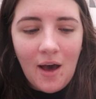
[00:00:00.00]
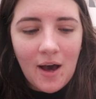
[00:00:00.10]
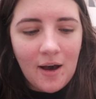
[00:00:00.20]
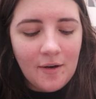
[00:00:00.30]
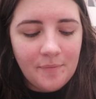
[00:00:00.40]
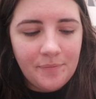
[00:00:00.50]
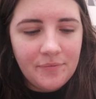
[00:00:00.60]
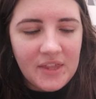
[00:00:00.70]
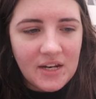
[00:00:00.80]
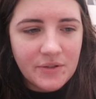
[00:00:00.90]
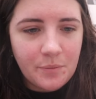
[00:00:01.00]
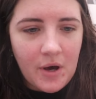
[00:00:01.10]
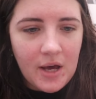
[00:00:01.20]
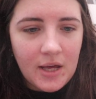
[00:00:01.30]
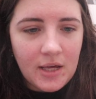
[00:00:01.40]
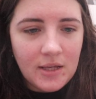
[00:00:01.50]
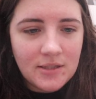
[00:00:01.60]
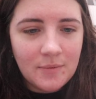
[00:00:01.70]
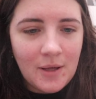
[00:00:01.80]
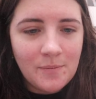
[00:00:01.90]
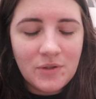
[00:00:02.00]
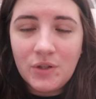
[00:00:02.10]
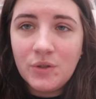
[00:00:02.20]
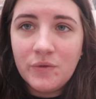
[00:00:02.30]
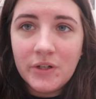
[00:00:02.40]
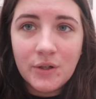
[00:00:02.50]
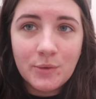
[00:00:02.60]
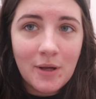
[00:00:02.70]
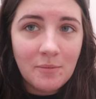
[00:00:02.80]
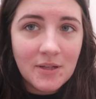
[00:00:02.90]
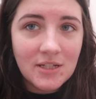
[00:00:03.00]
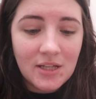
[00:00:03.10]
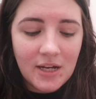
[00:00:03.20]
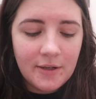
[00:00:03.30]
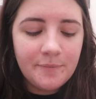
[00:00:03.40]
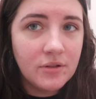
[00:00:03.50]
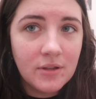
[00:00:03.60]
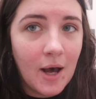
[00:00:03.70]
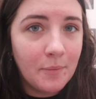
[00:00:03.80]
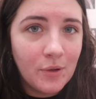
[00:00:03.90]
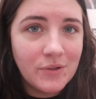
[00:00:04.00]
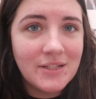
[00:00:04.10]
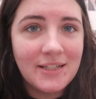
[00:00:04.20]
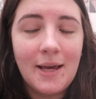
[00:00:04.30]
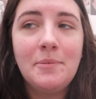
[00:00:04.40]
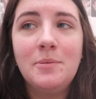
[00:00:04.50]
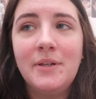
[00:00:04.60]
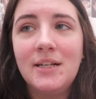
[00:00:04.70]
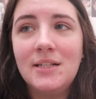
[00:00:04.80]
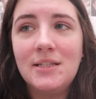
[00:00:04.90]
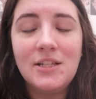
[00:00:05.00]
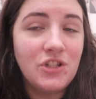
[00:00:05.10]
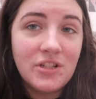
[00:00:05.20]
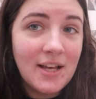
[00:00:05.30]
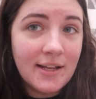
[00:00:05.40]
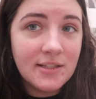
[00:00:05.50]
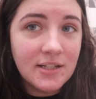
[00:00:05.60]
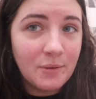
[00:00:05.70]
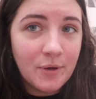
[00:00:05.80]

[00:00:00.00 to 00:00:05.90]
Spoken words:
That is why sometimes the YouTube videos might be delayed, upload skipped, because this just has to take